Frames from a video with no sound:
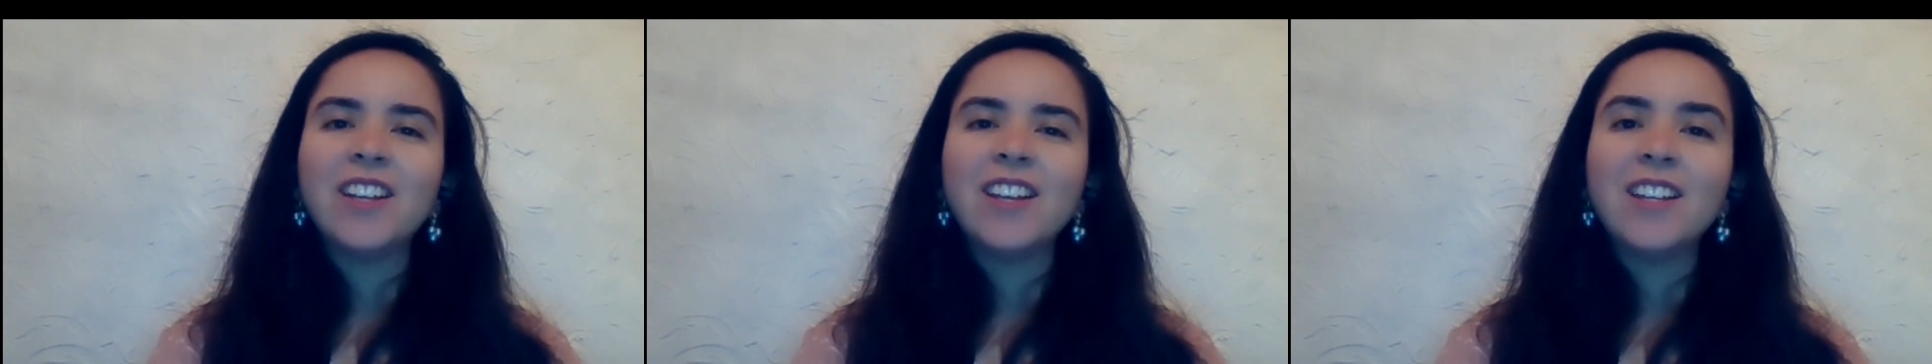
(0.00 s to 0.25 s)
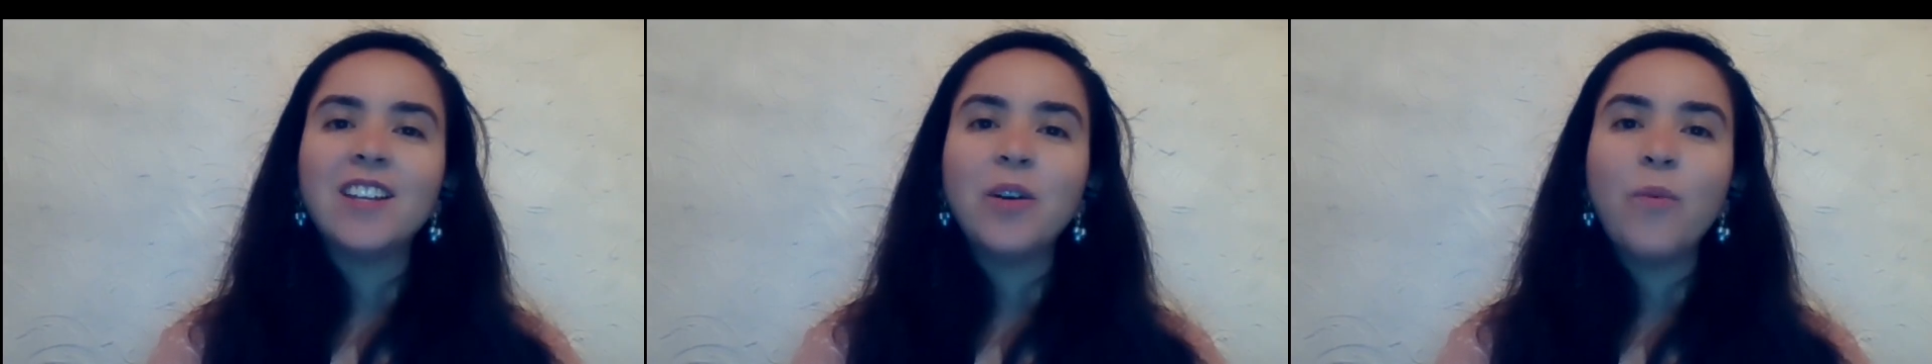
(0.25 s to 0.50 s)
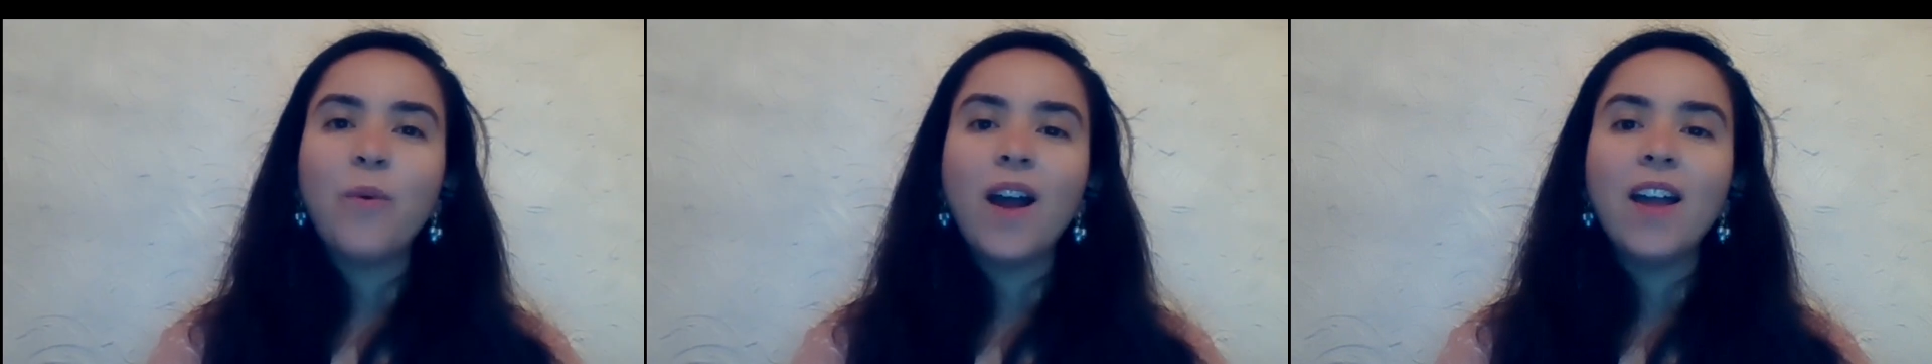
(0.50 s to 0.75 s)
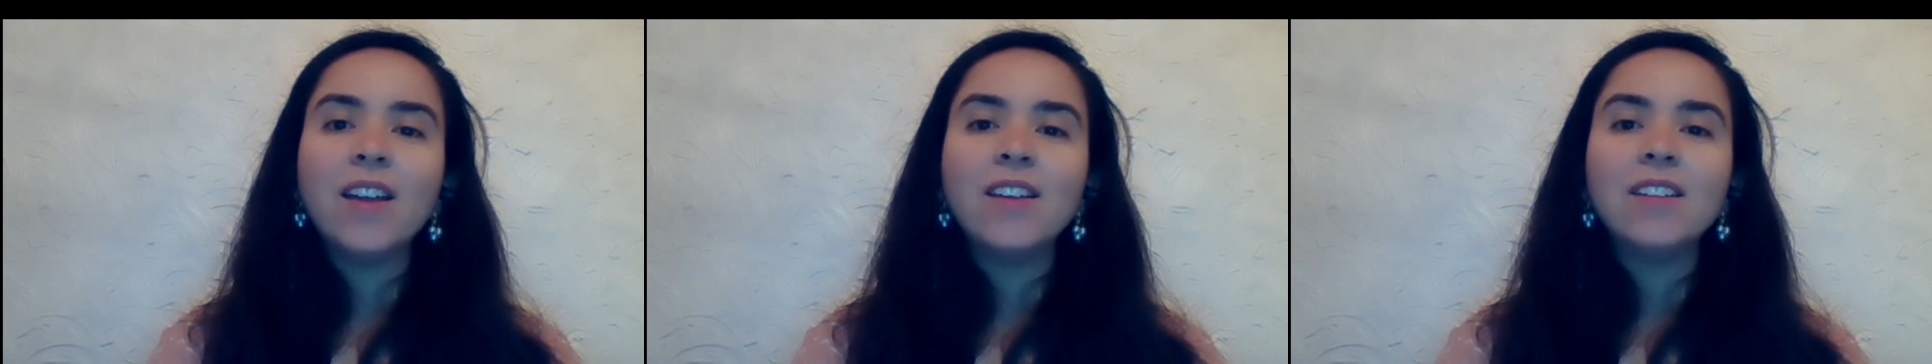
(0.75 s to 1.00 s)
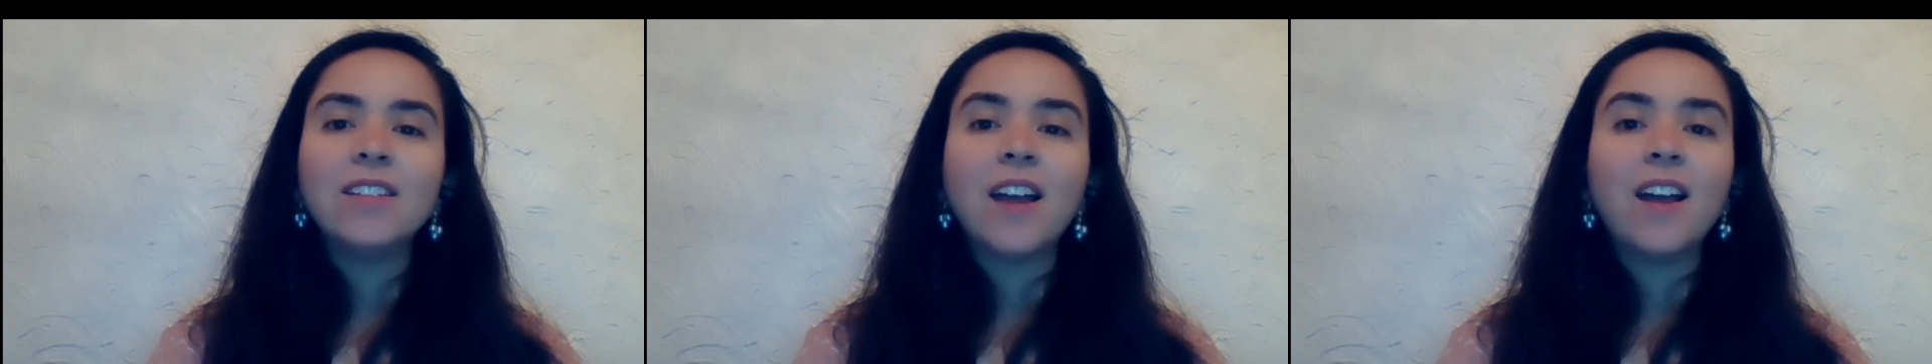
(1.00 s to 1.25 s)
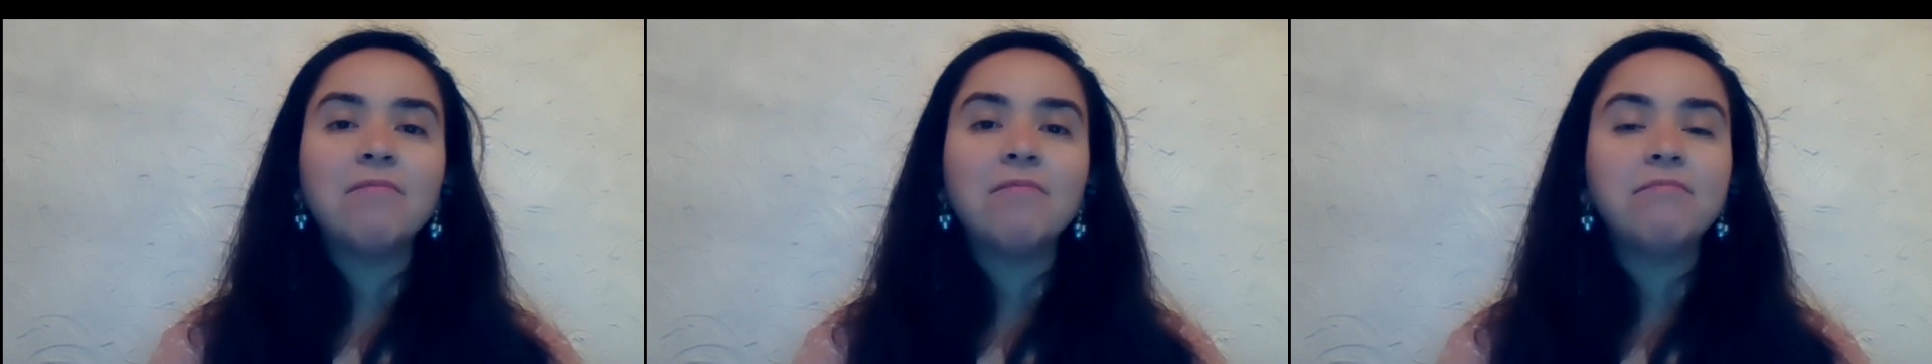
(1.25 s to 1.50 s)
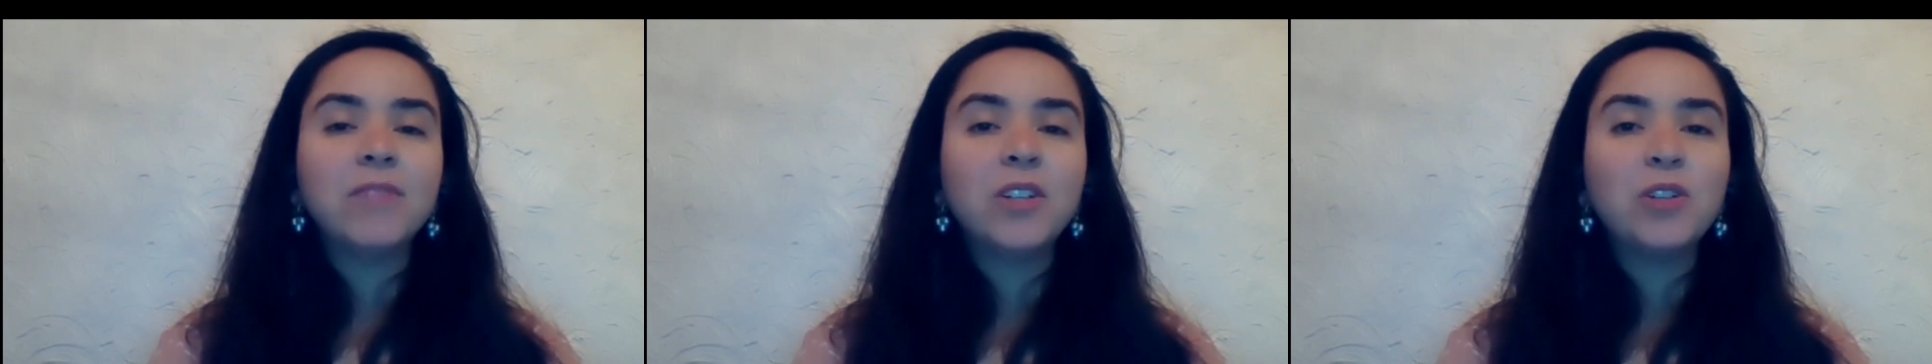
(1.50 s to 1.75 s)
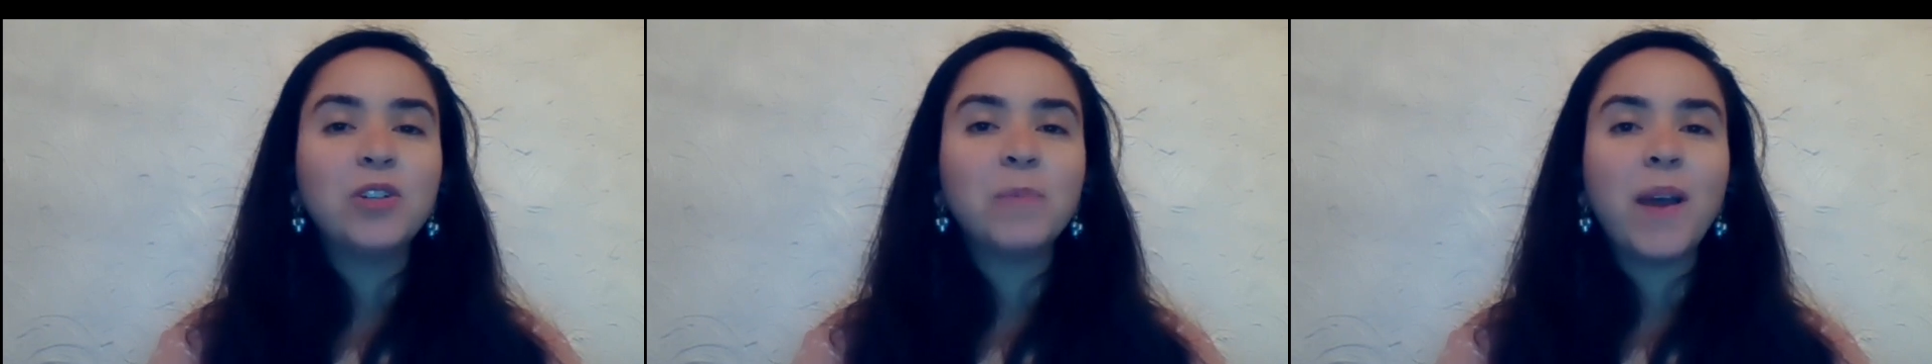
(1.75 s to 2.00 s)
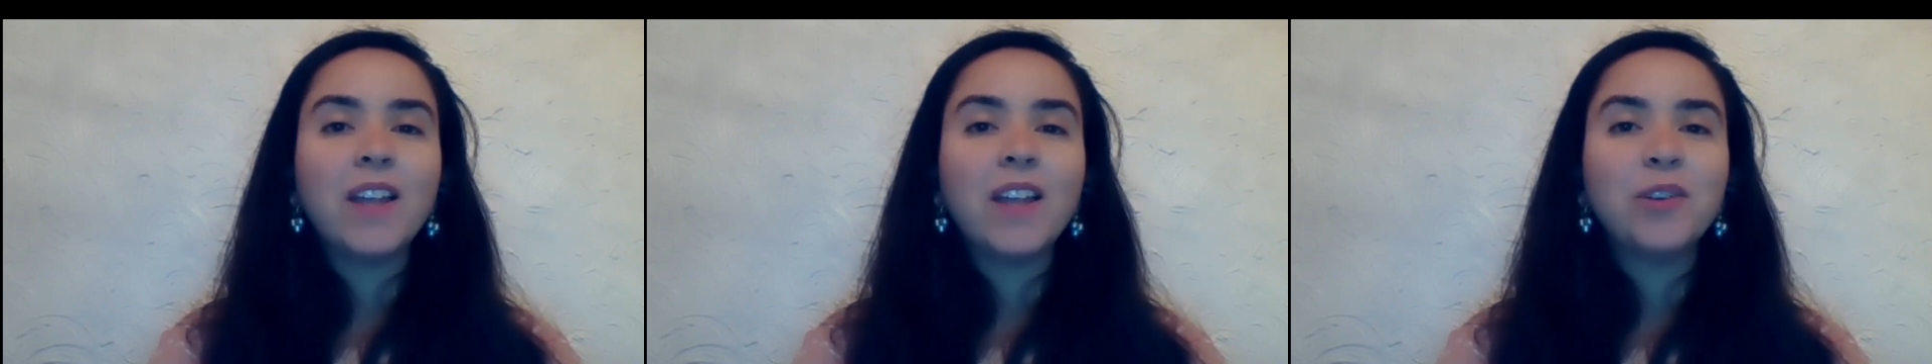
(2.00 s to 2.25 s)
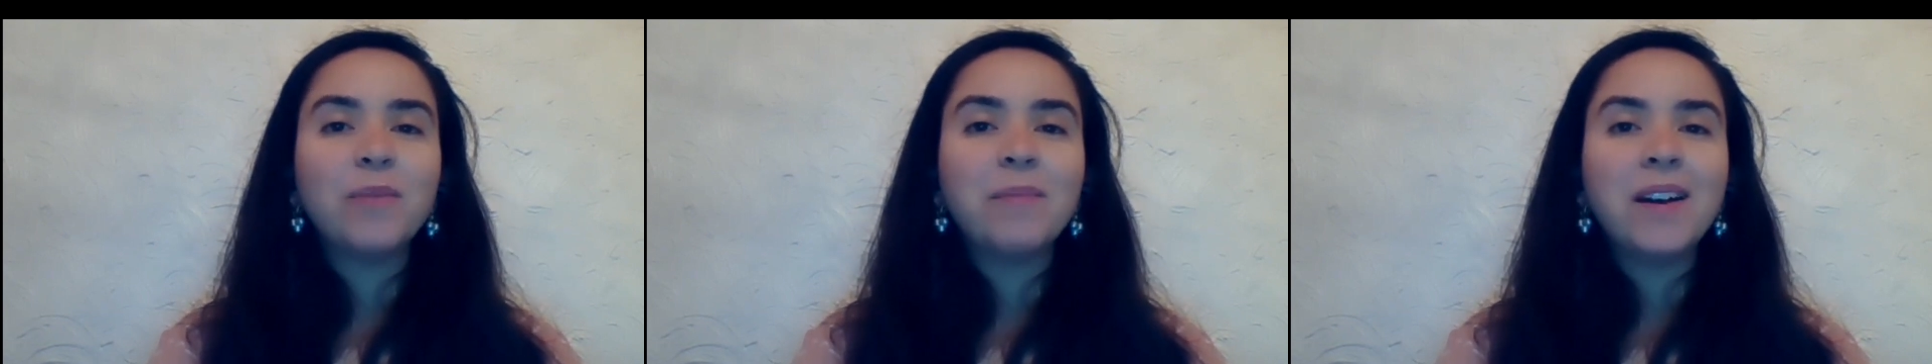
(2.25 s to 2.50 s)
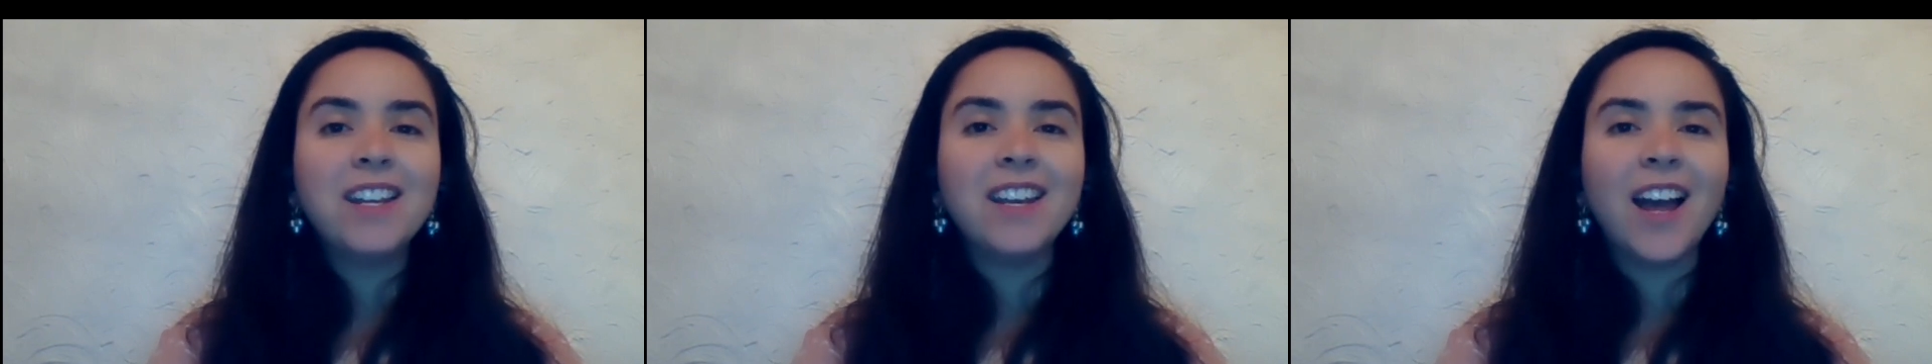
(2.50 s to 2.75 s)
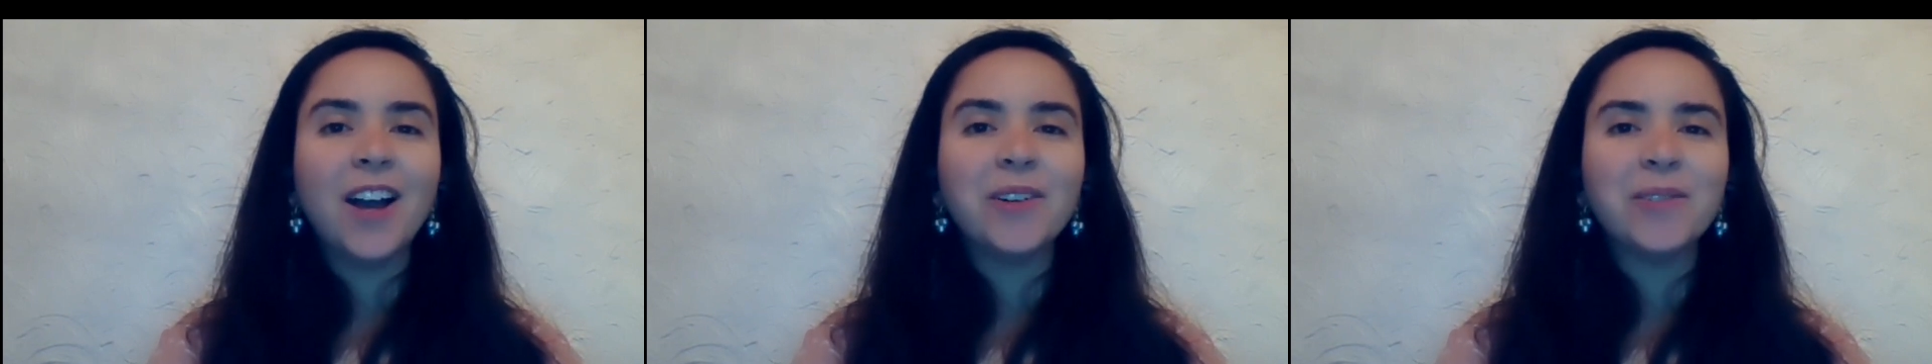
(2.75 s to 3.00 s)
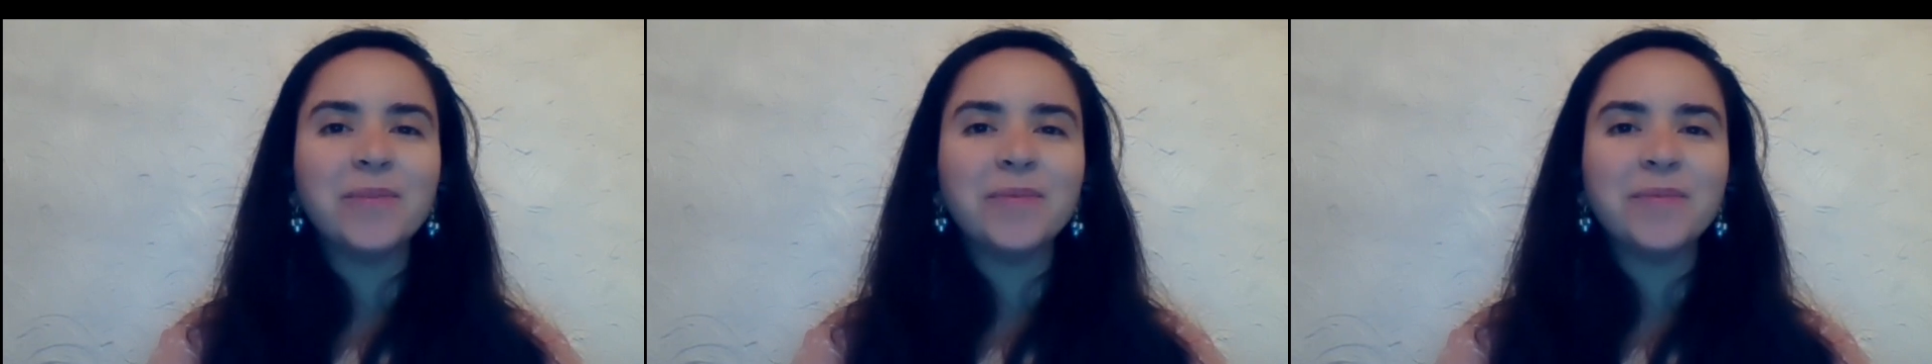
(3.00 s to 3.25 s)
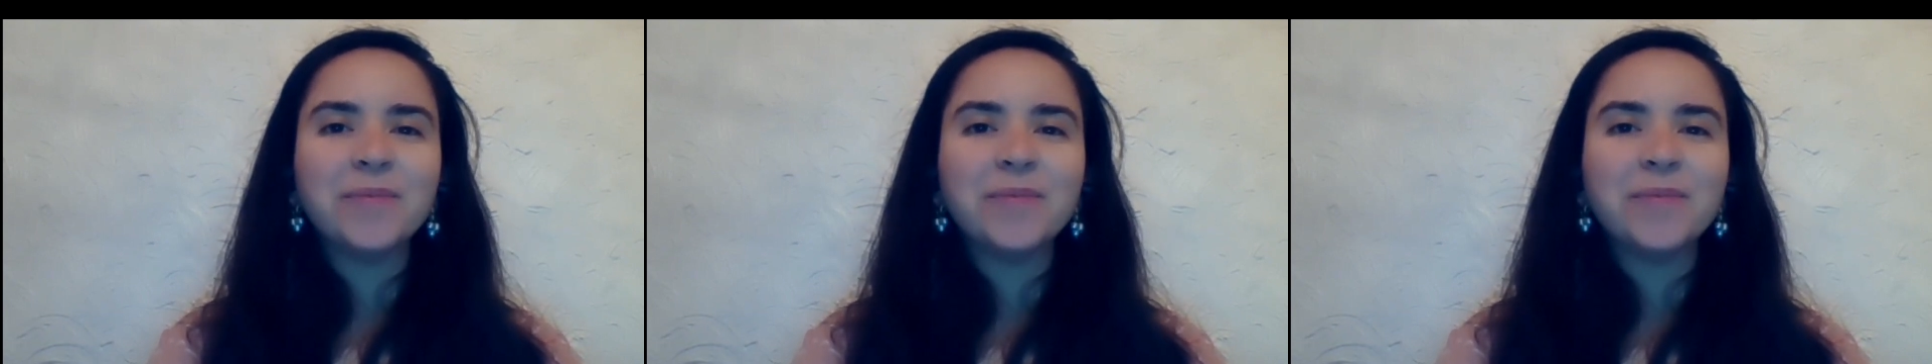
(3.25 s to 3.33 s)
in the way that you spend your money now?